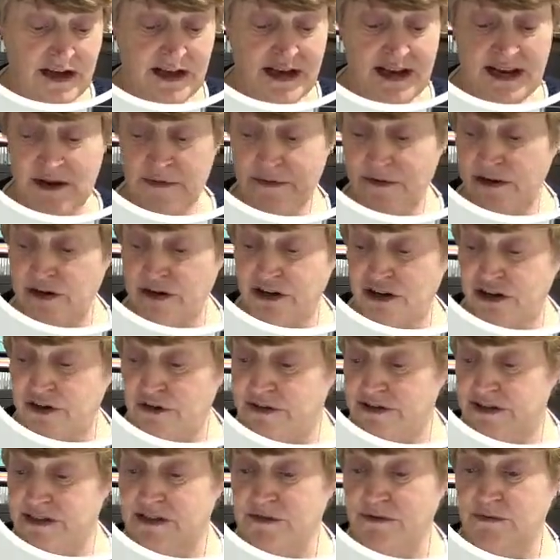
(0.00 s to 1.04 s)
Now we're going to
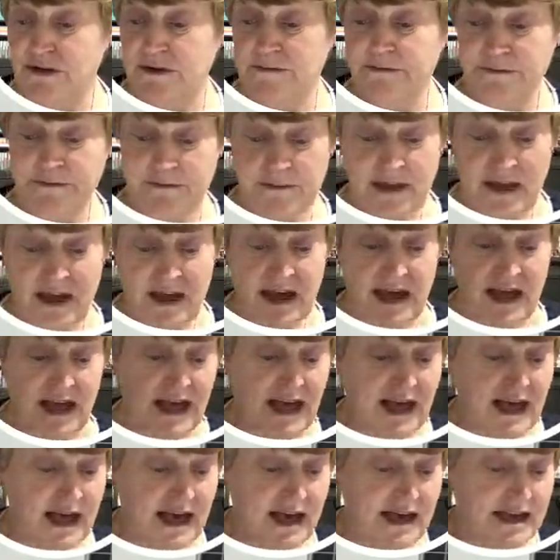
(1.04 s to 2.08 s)
use this one,
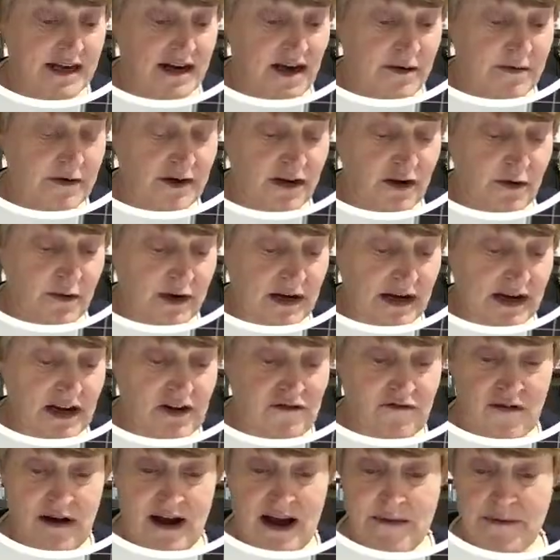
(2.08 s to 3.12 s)
and I'm going to quickly
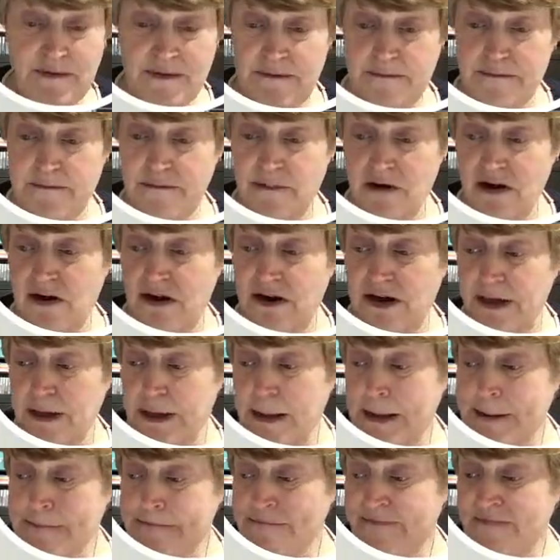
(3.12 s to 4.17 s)
grab
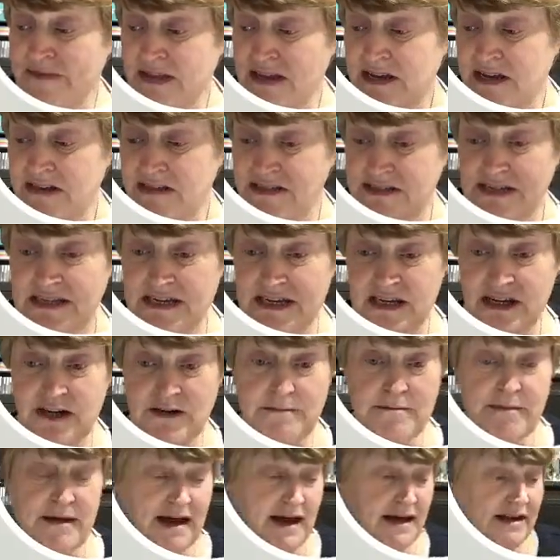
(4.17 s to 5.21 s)
my
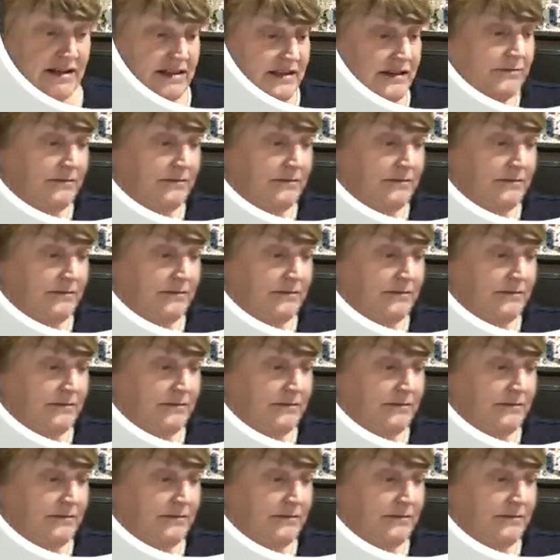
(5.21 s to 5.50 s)
silicone mat